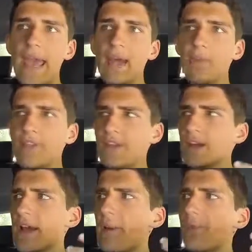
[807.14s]
And
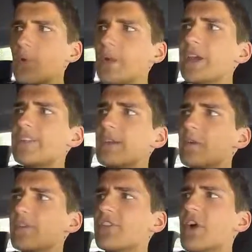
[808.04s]
within a couple weeks, it
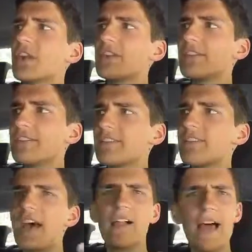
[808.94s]
was starting to
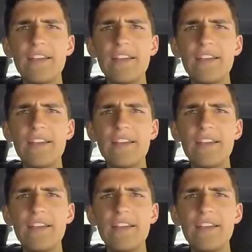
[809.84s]
sell.